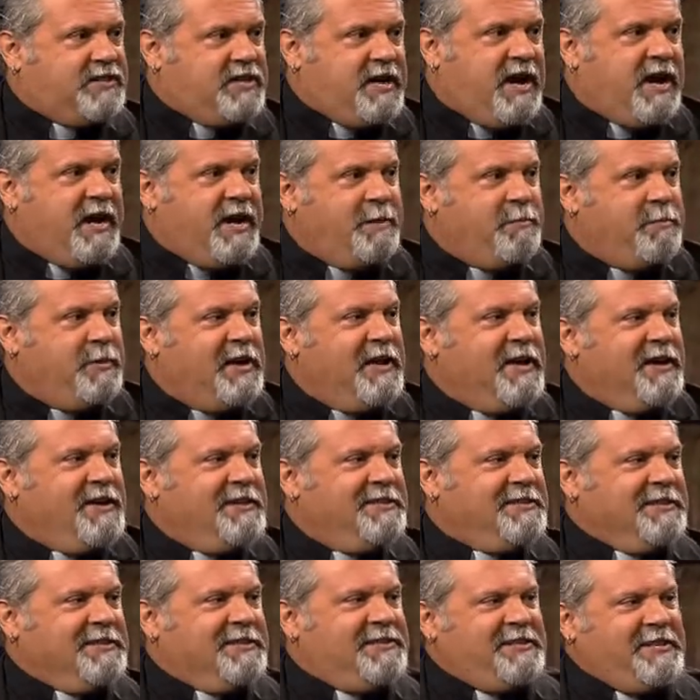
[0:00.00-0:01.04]
time
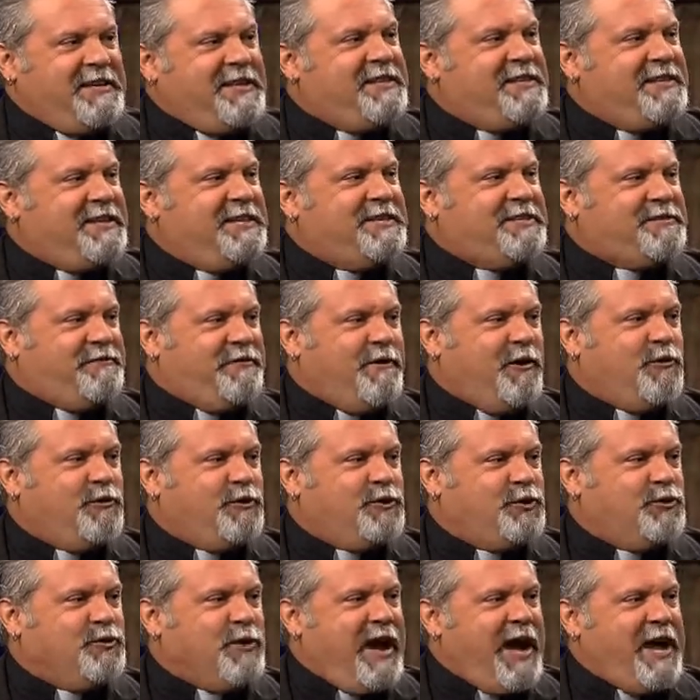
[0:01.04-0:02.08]
to see these
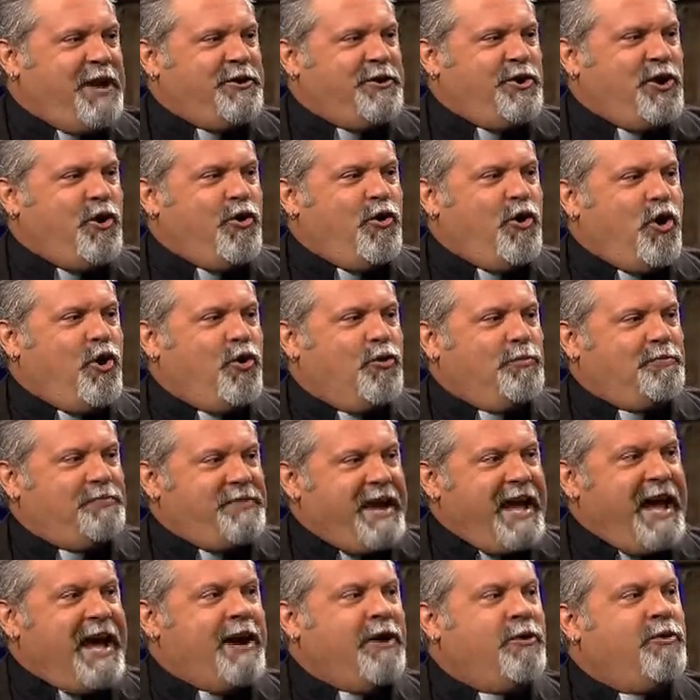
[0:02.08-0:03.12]
folks who had no hope
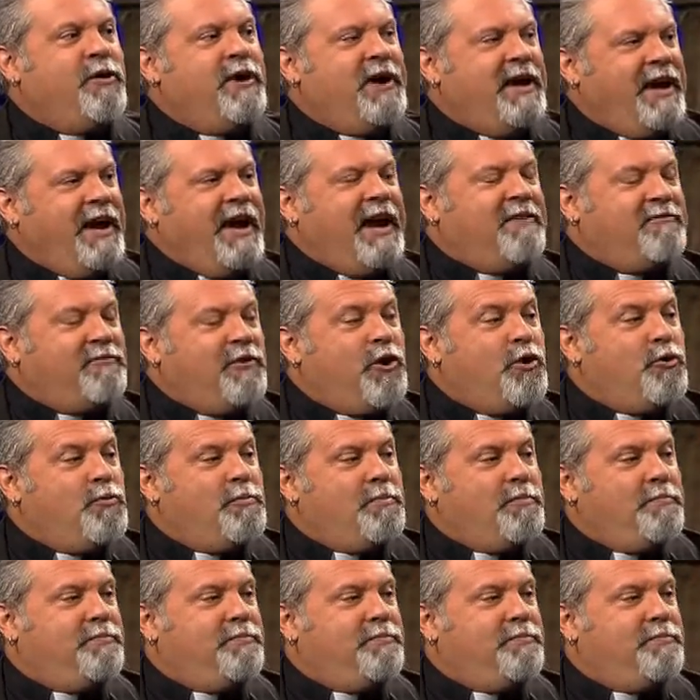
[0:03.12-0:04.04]
now have hope.